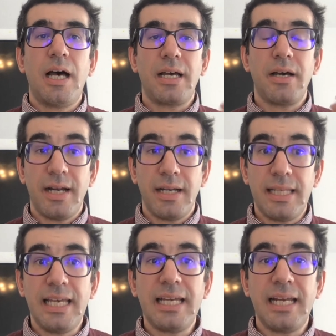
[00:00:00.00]

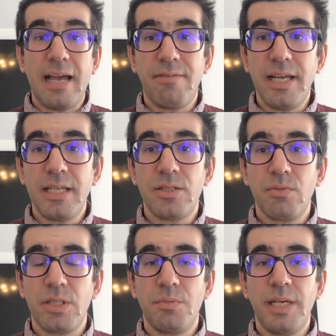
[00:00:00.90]
guaranteeing liveness,
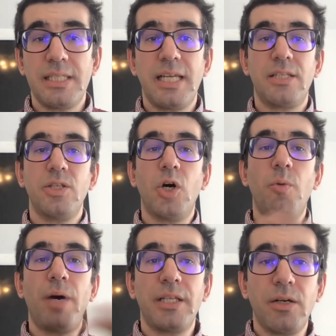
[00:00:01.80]
which means that no
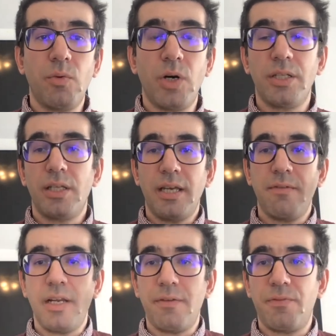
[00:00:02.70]
matter what,
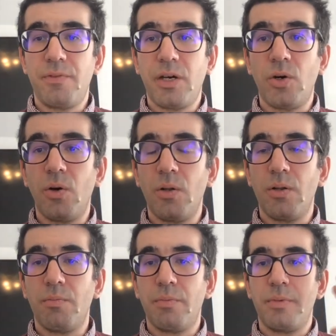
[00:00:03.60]
even if the
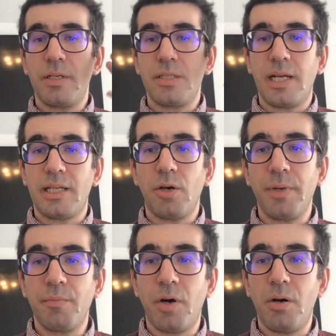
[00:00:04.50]
whole there's an
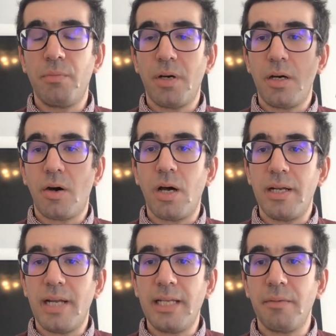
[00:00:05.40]
atomic bomb,
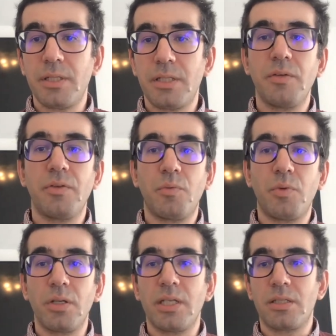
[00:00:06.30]
90% of the
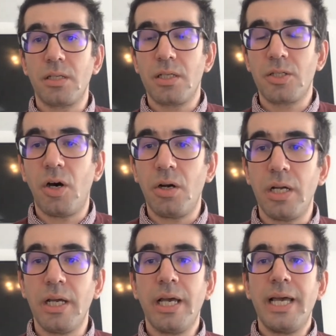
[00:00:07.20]
world is is
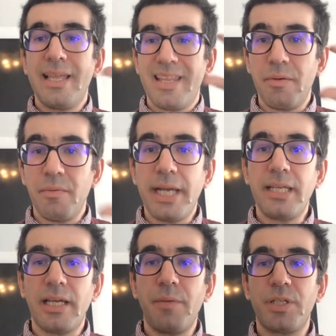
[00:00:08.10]
gone. The remaining
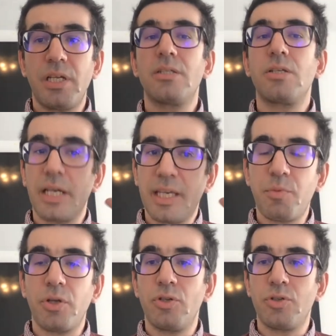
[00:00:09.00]
10% is going to keep
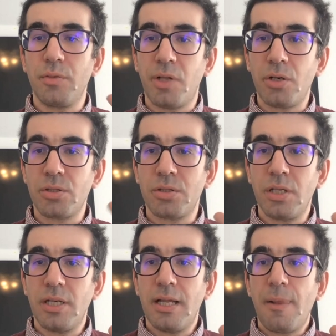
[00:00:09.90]
producing blocks,
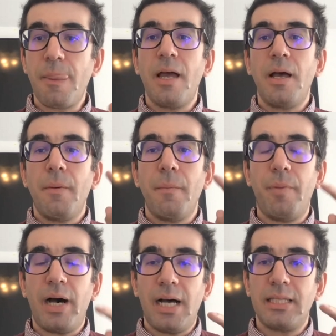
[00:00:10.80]

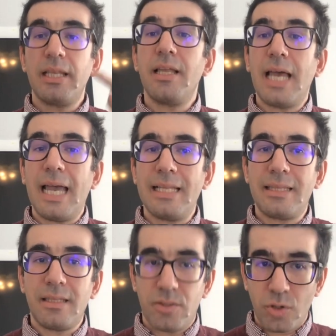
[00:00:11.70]
but it
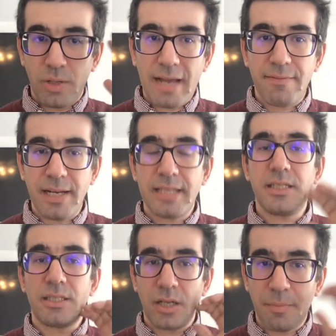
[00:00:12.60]
so liveness,
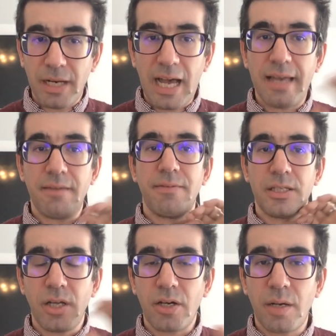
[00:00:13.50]
it's going to be live.
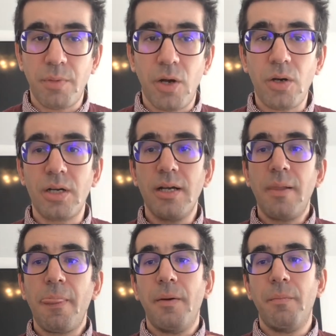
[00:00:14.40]
It's not going to block,
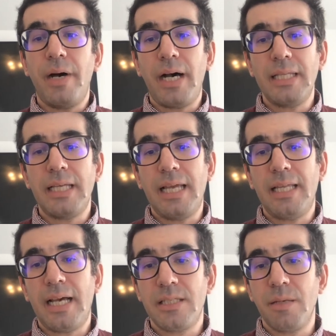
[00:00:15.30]
but it
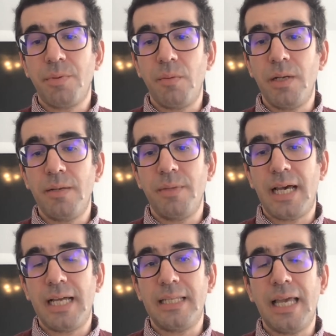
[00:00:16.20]
has the problem
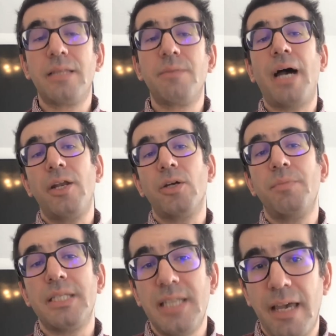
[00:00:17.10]
that it might not
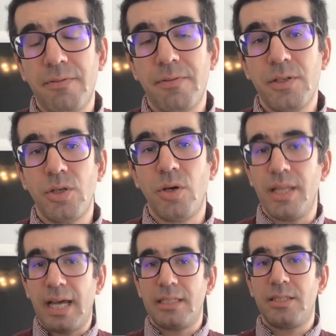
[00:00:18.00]
be safe. So in
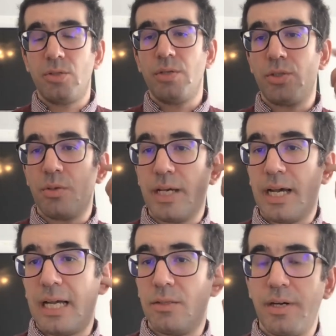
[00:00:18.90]
that situation we
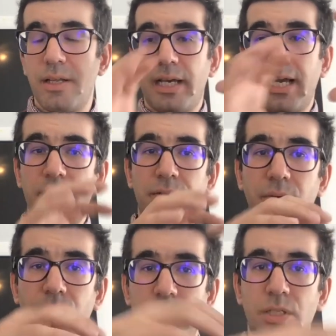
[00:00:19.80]
had where the country
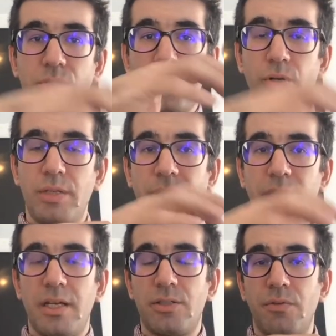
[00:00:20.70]
was disjoined by
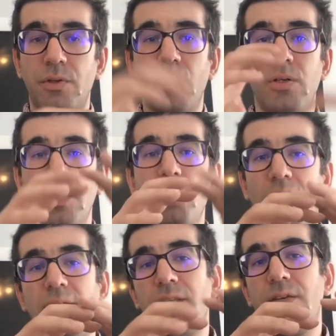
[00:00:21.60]
the rest of the world, they will
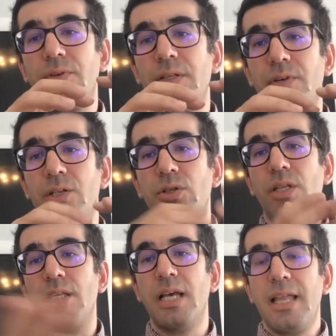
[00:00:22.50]
have a different version
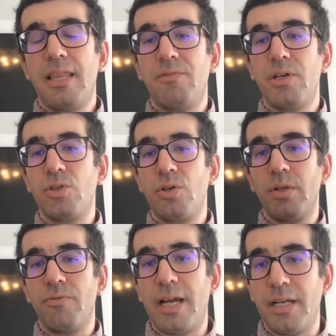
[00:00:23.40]
and that version
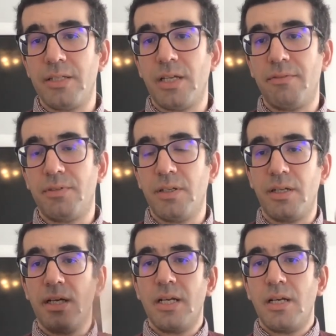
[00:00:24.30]
will vanish
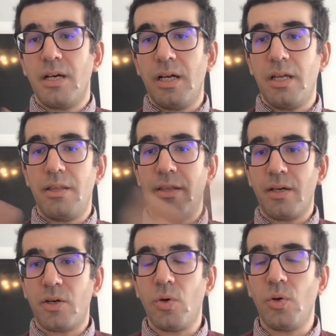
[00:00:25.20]
after uh, the
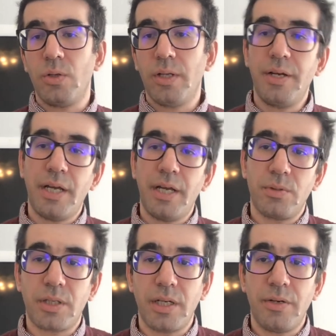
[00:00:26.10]
whole
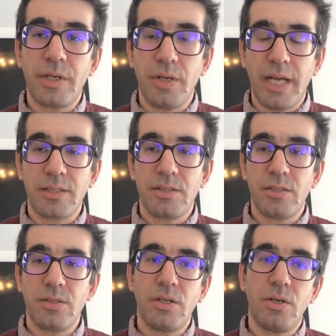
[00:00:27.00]
network uh, reconnects.
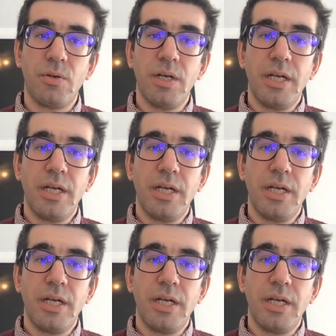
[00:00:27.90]
So